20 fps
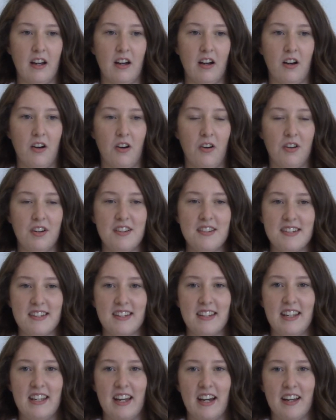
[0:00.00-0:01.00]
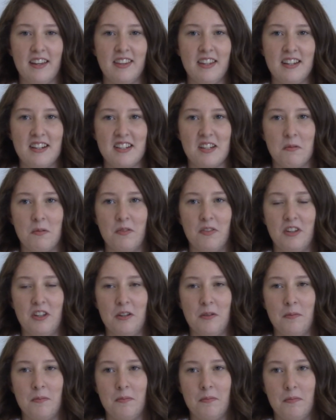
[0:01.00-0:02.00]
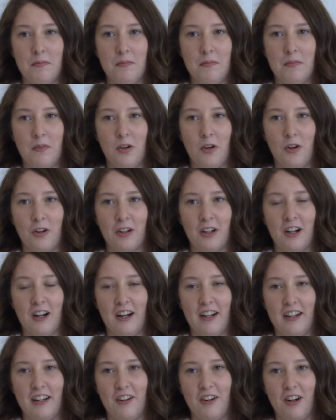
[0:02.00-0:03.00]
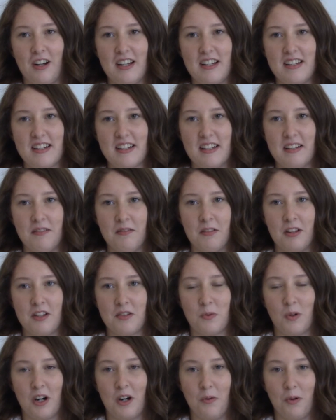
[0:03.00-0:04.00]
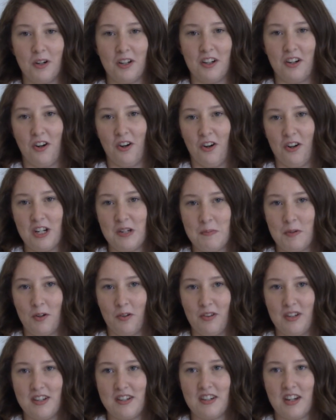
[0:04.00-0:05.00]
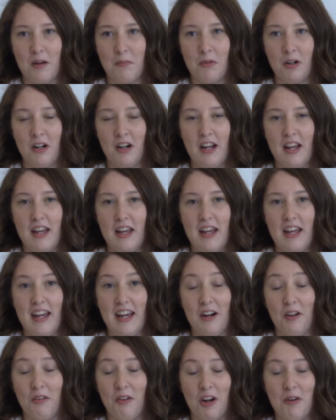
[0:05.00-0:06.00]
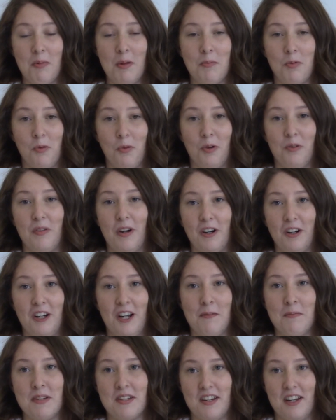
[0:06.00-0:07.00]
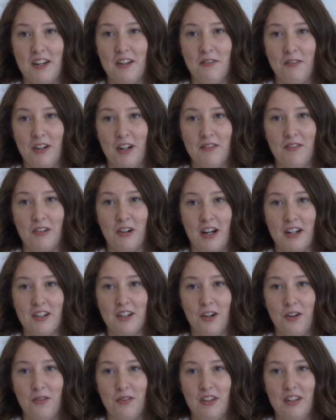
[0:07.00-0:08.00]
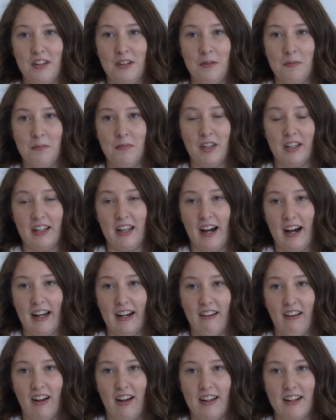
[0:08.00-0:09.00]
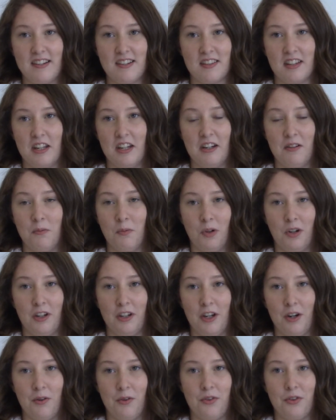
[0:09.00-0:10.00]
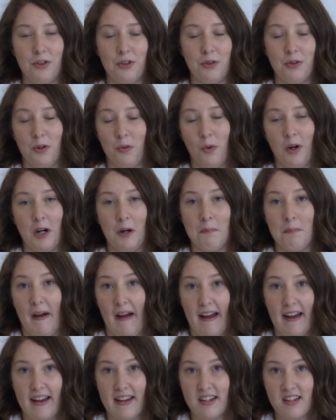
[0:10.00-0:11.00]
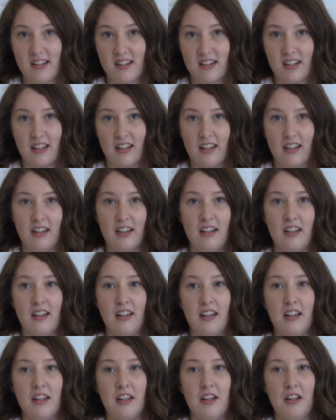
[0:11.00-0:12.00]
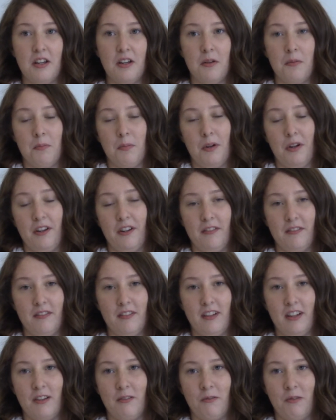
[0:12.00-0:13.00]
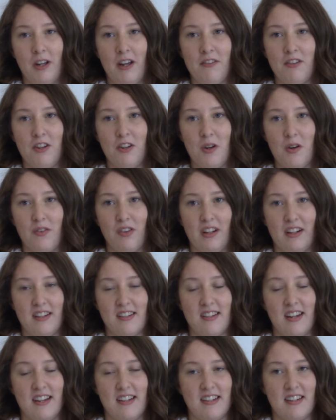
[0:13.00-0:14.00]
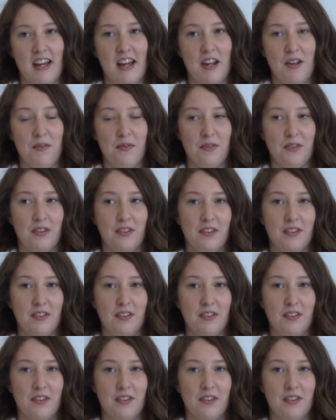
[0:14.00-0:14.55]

Honestly, I think some of them are kind of crazy because where I worked in a hospital this summer, and a lot of people were very upset whenever I told them the guidelines that they didn't want to go through or wear a mask. But we have to do everything to stay safe.